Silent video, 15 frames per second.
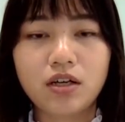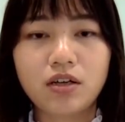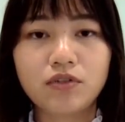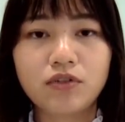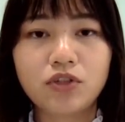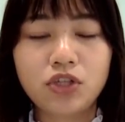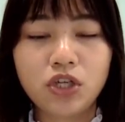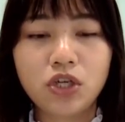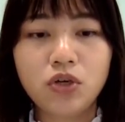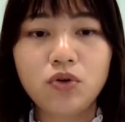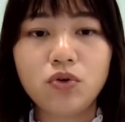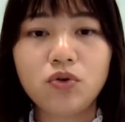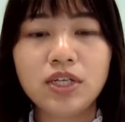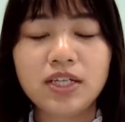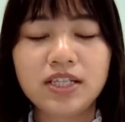
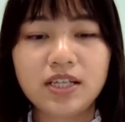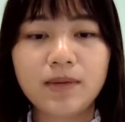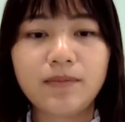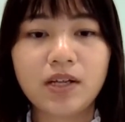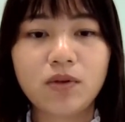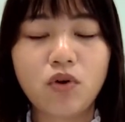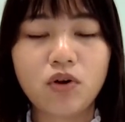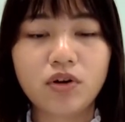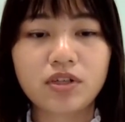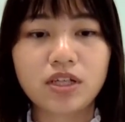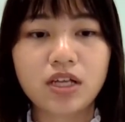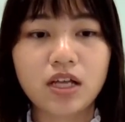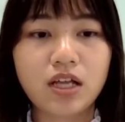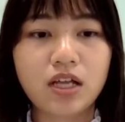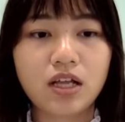two
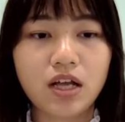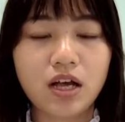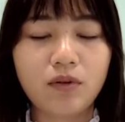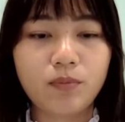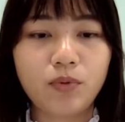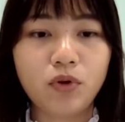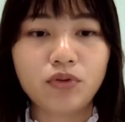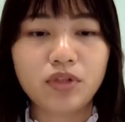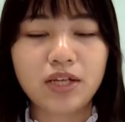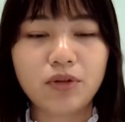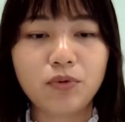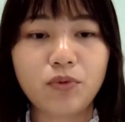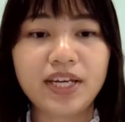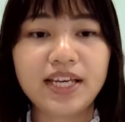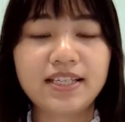subnetworks output,
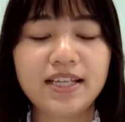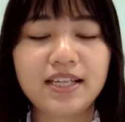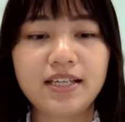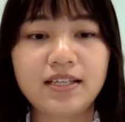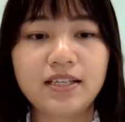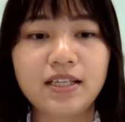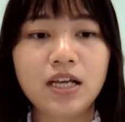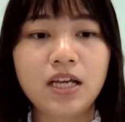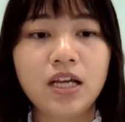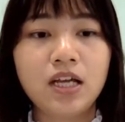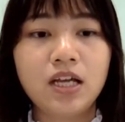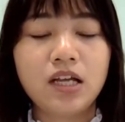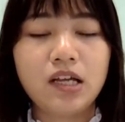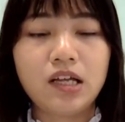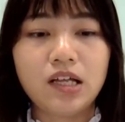and we can see this
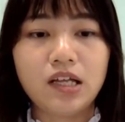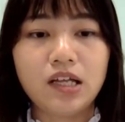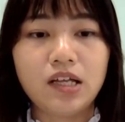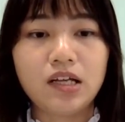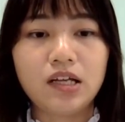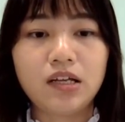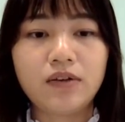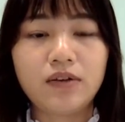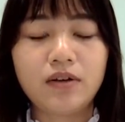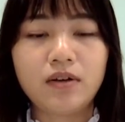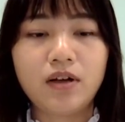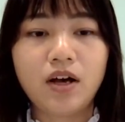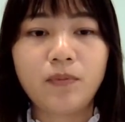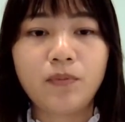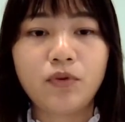
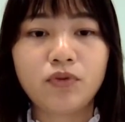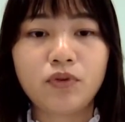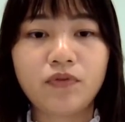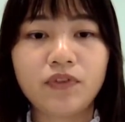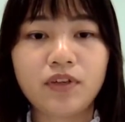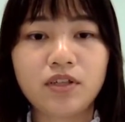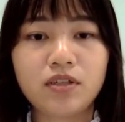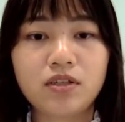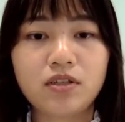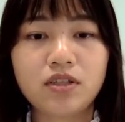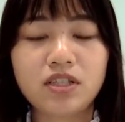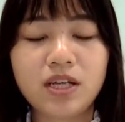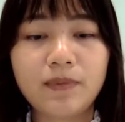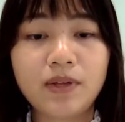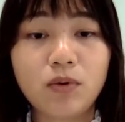output of the
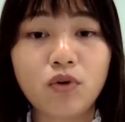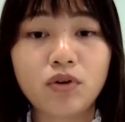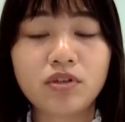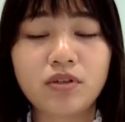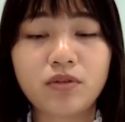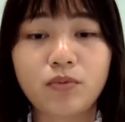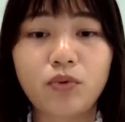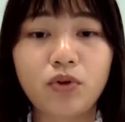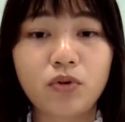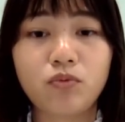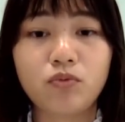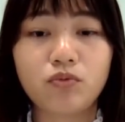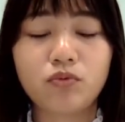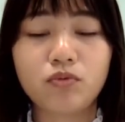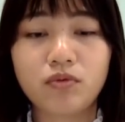subnetworks
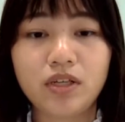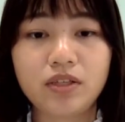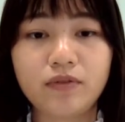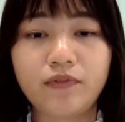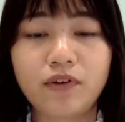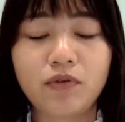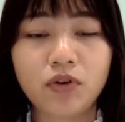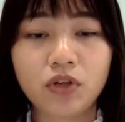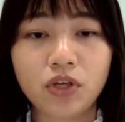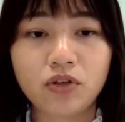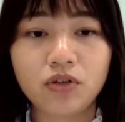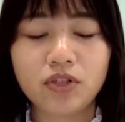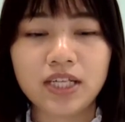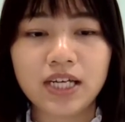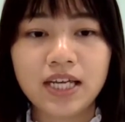is very
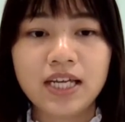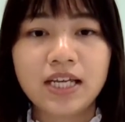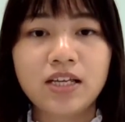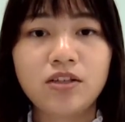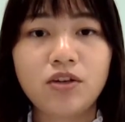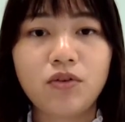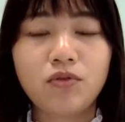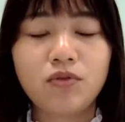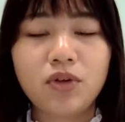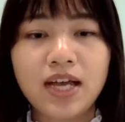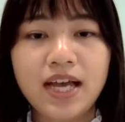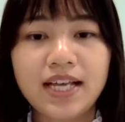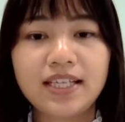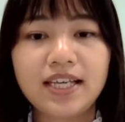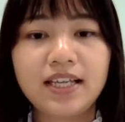good. So
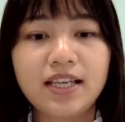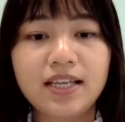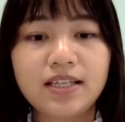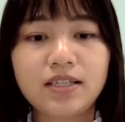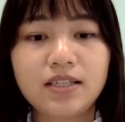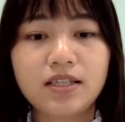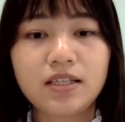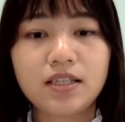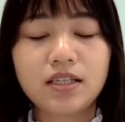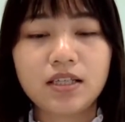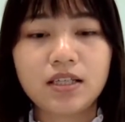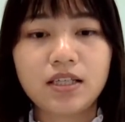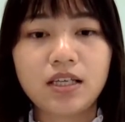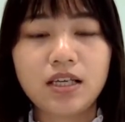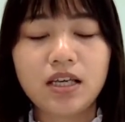I think this
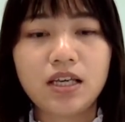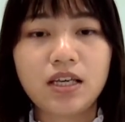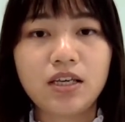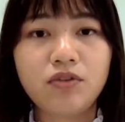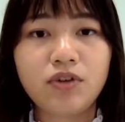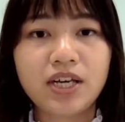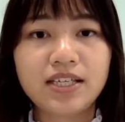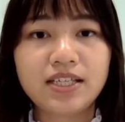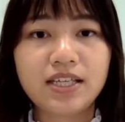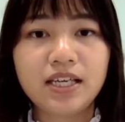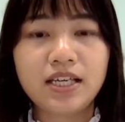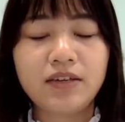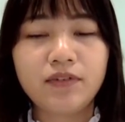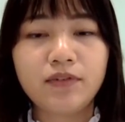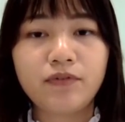you can
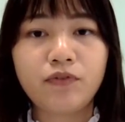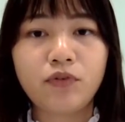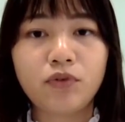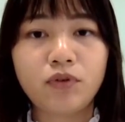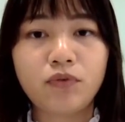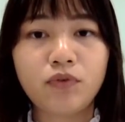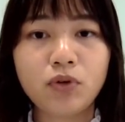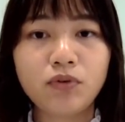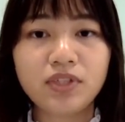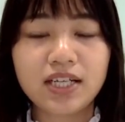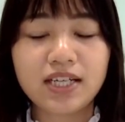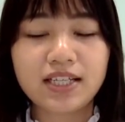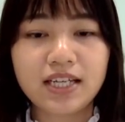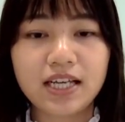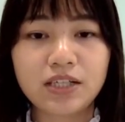see for the real
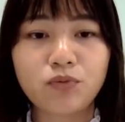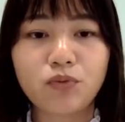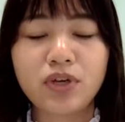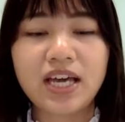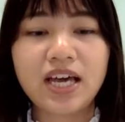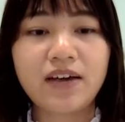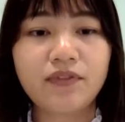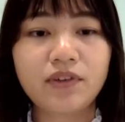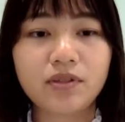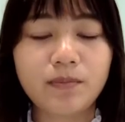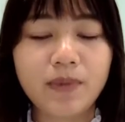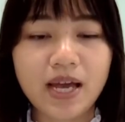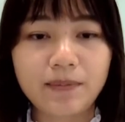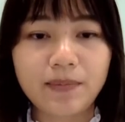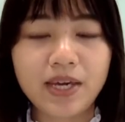data set we have this
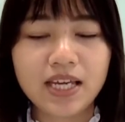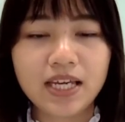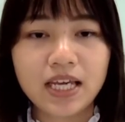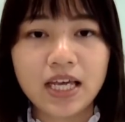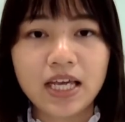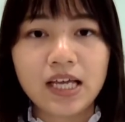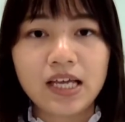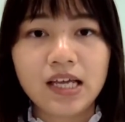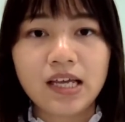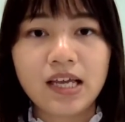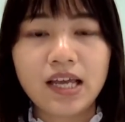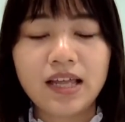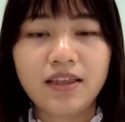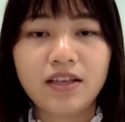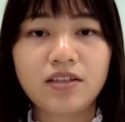mapping,
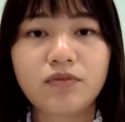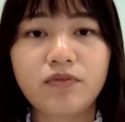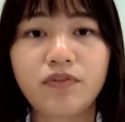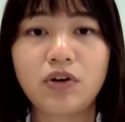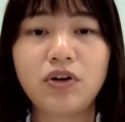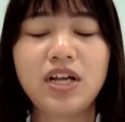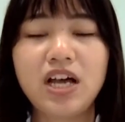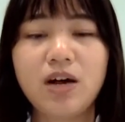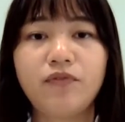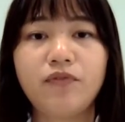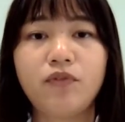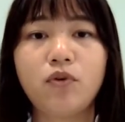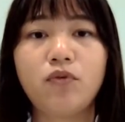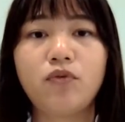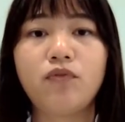and this is very
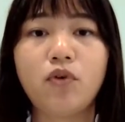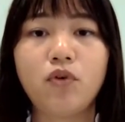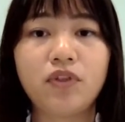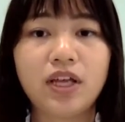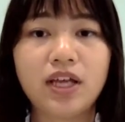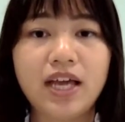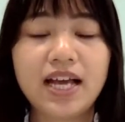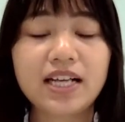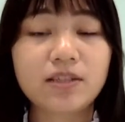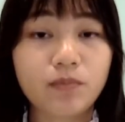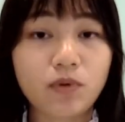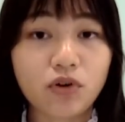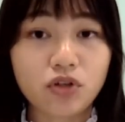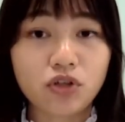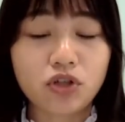helpful for the
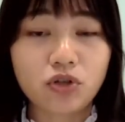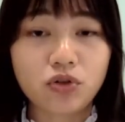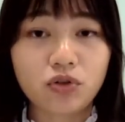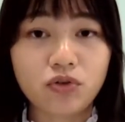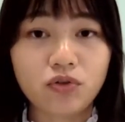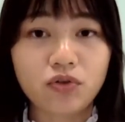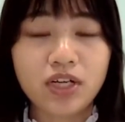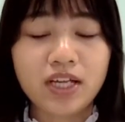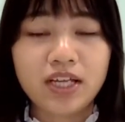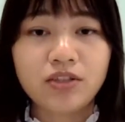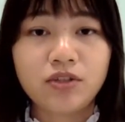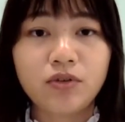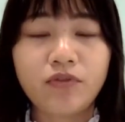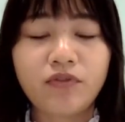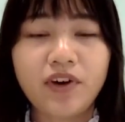experts to
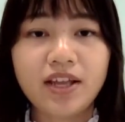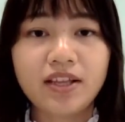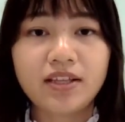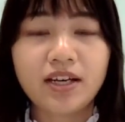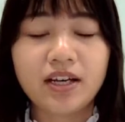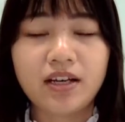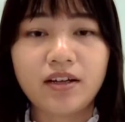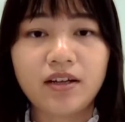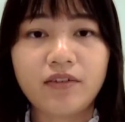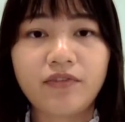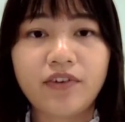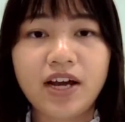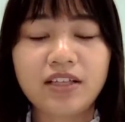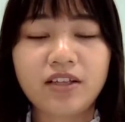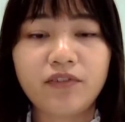
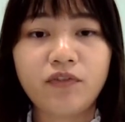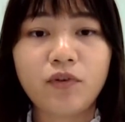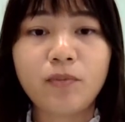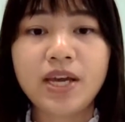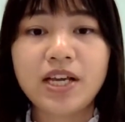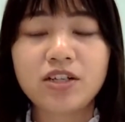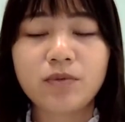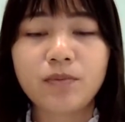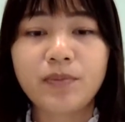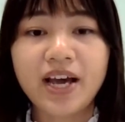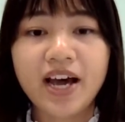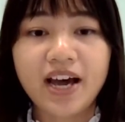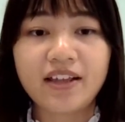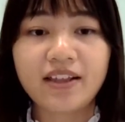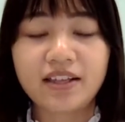find information
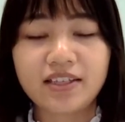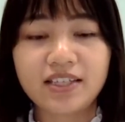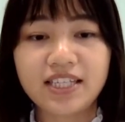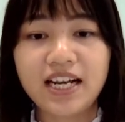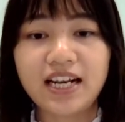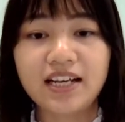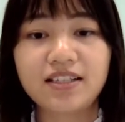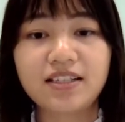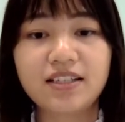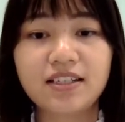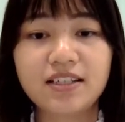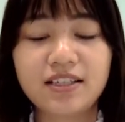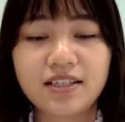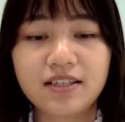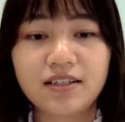behind the data,
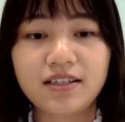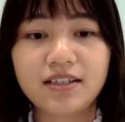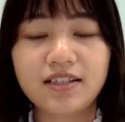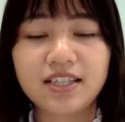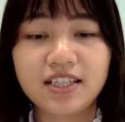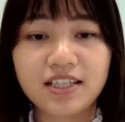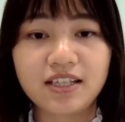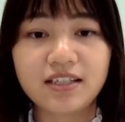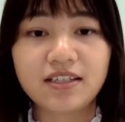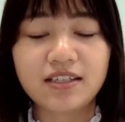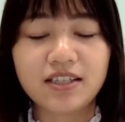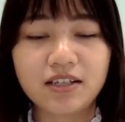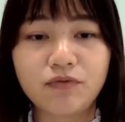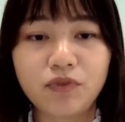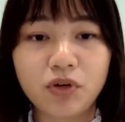
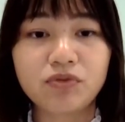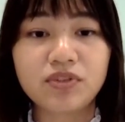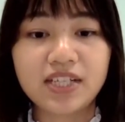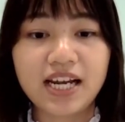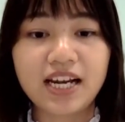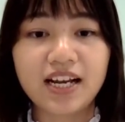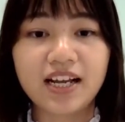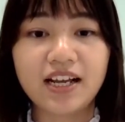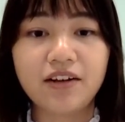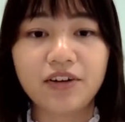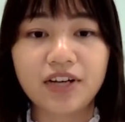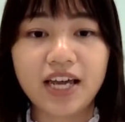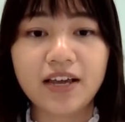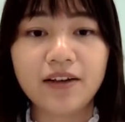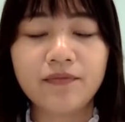the real data.
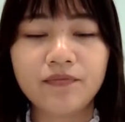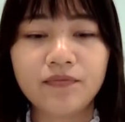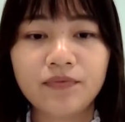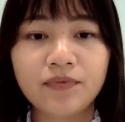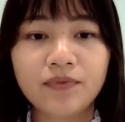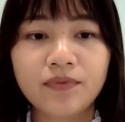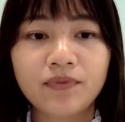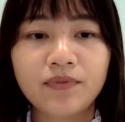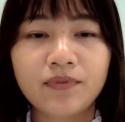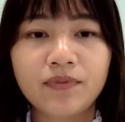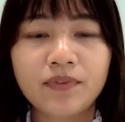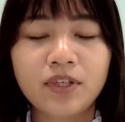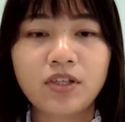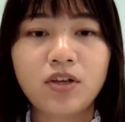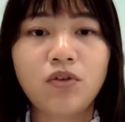Okay.
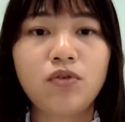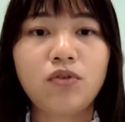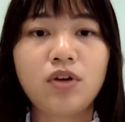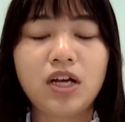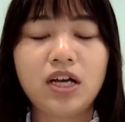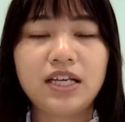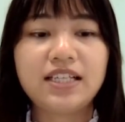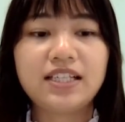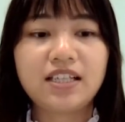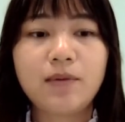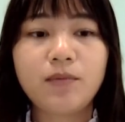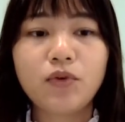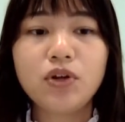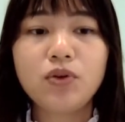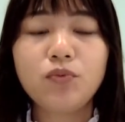So in
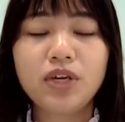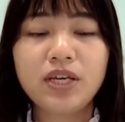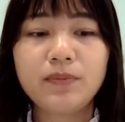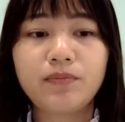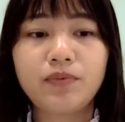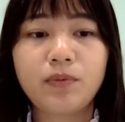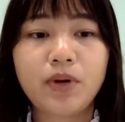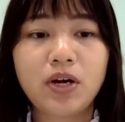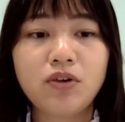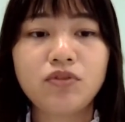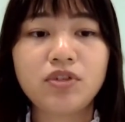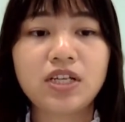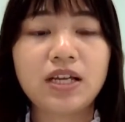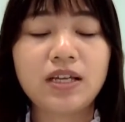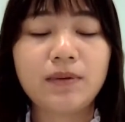summary, we
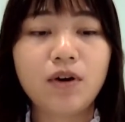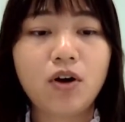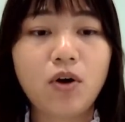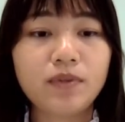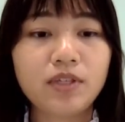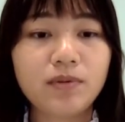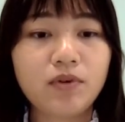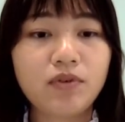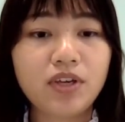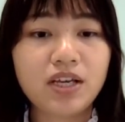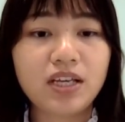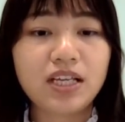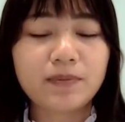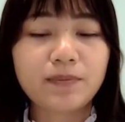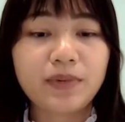proposed an optimal yet
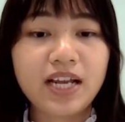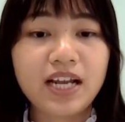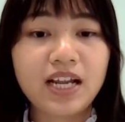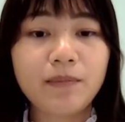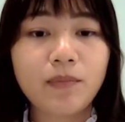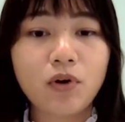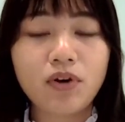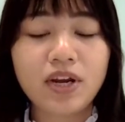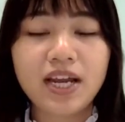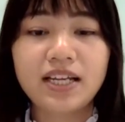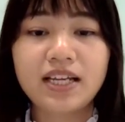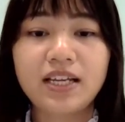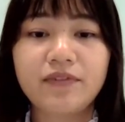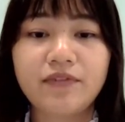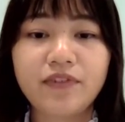explainable
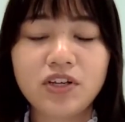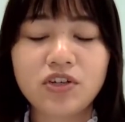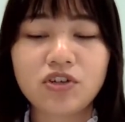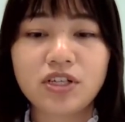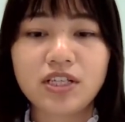and efficient